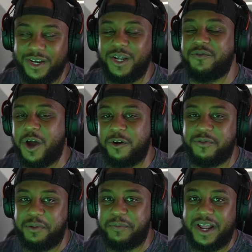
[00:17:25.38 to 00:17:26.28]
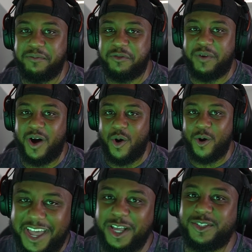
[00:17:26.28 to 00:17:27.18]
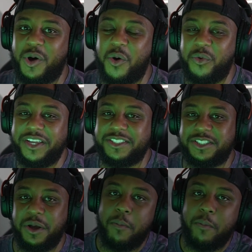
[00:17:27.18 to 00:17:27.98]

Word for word: I love y'all y'all from the bottom of my heart, as always.